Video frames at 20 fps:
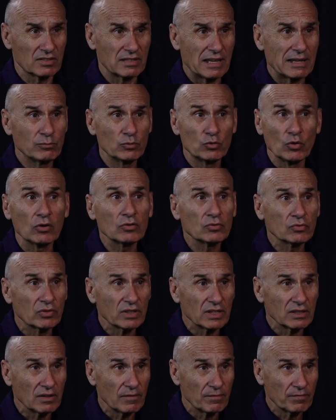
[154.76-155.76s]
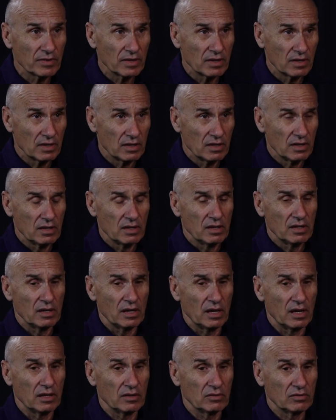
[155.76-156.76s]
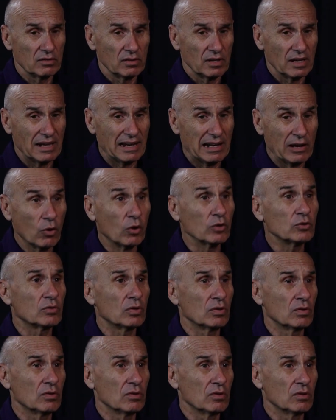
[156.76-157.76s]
same doctrine, and a lot